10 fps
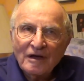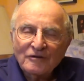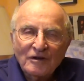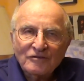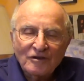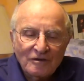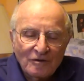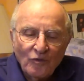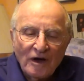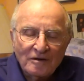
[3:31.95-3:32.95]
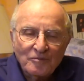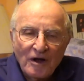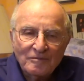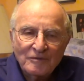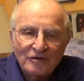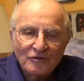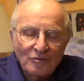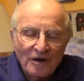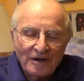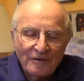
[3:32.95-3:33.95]
addressing the water problem that you're
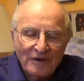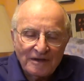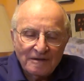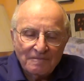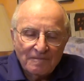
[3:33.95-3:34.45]
working with.